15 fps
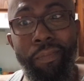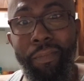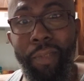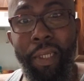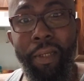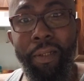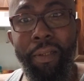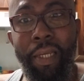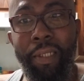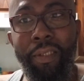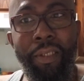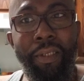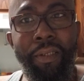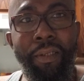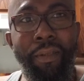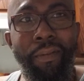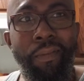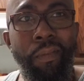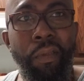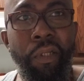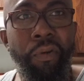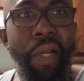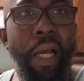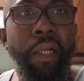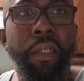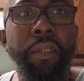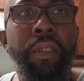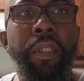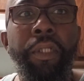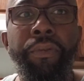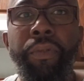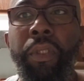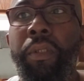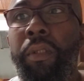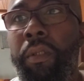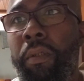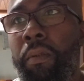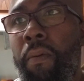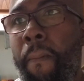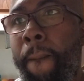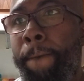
yeah, they just, they're not considerate, so.